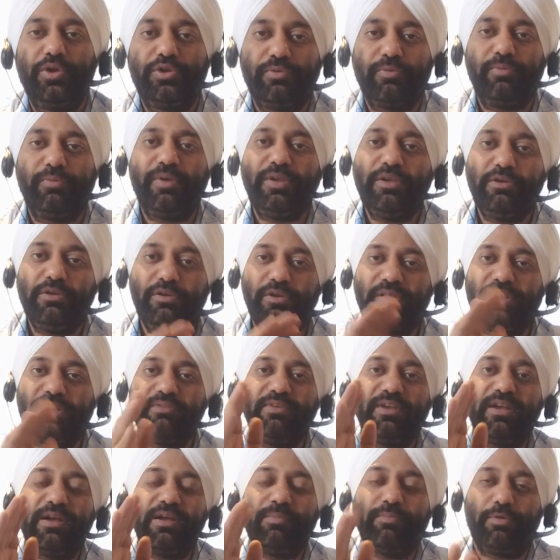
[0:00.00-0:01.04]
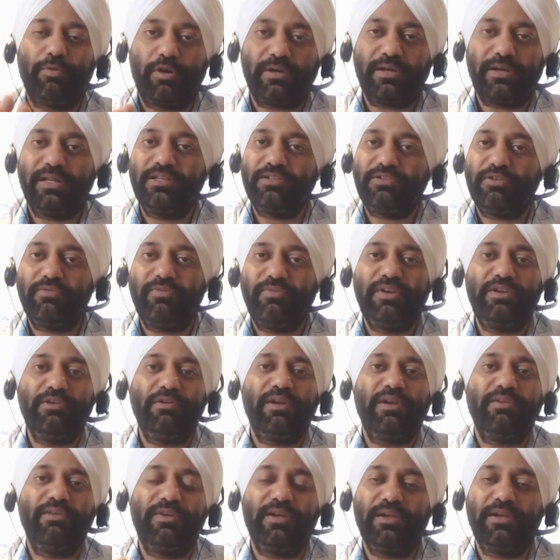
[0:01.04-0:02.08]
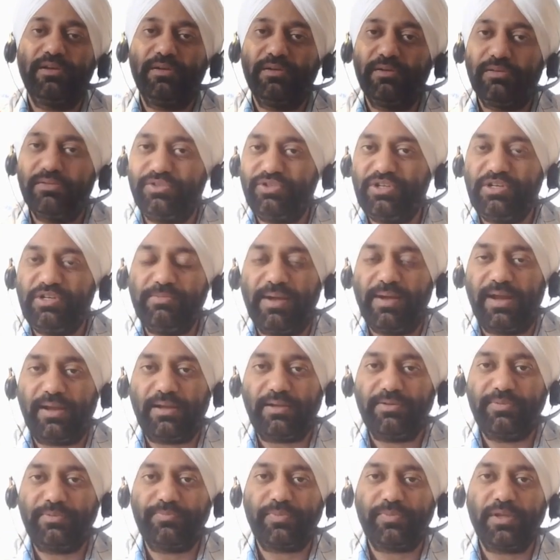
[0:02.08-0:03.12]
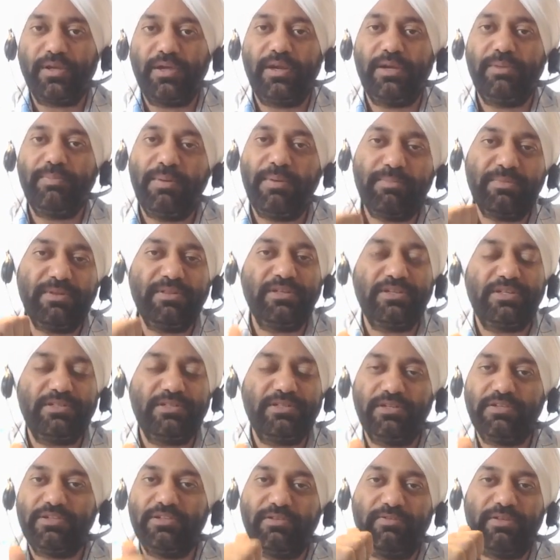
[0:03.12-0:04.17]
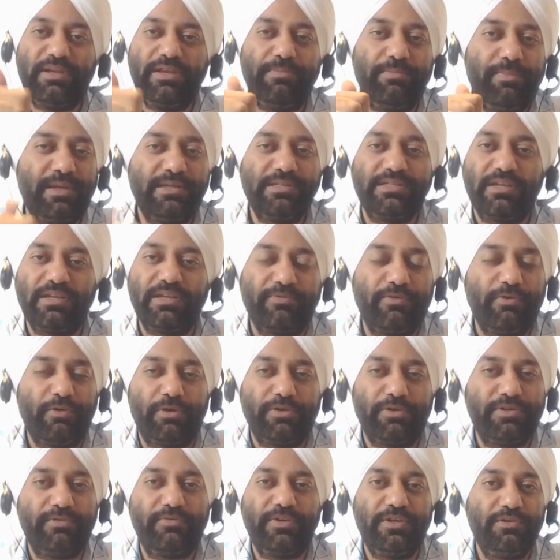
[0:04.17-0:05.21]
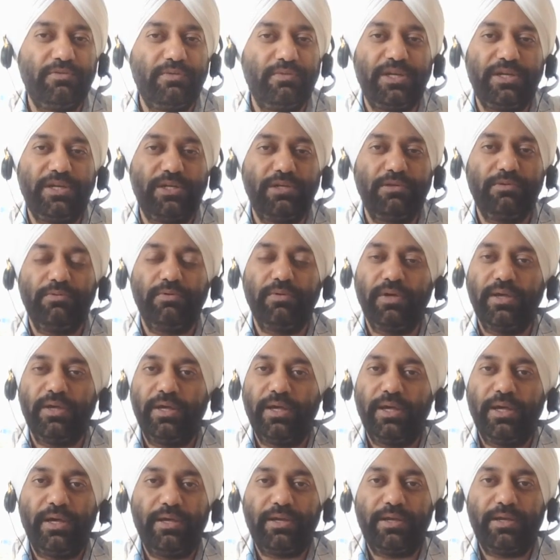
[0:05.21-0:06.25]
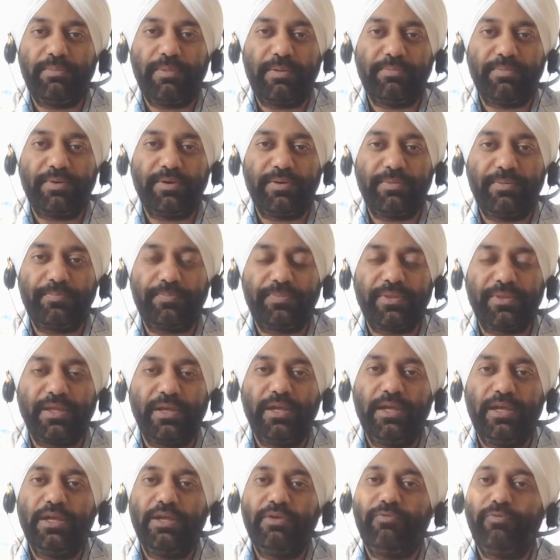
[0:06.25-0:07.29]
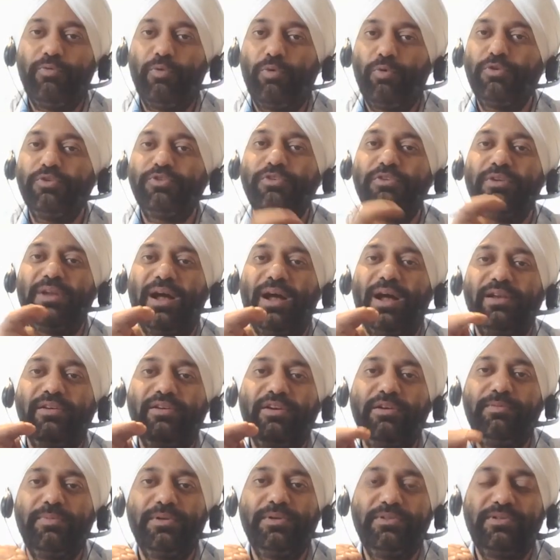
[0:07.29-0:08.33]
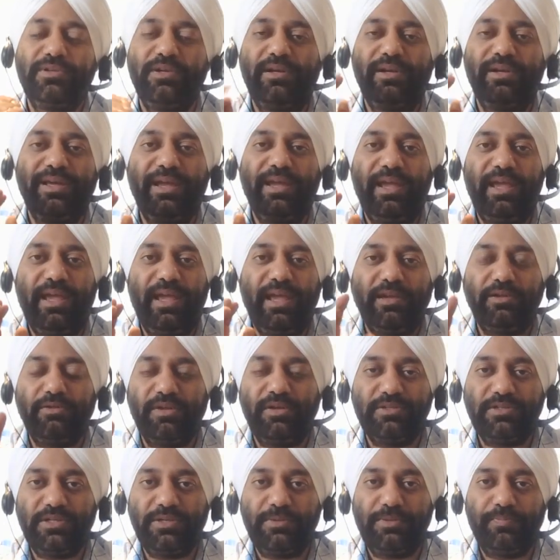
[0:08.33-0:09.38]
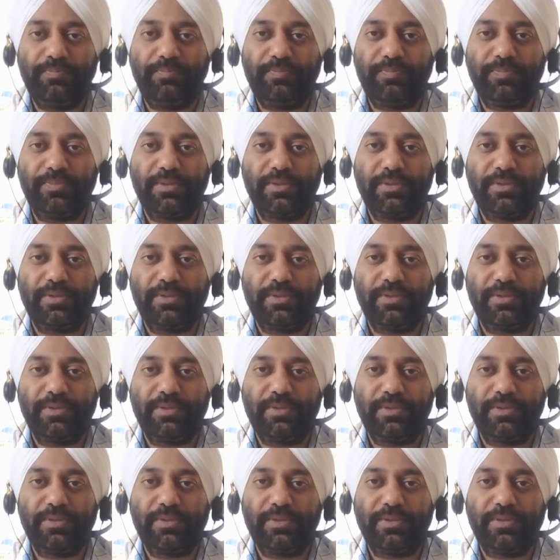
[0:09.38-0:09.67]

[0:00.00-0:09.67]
So when you're giving a mock test or when you're giving a GMAT, remember this. This is a very basic philosophy you need to remember. Focus on 100% accuracy.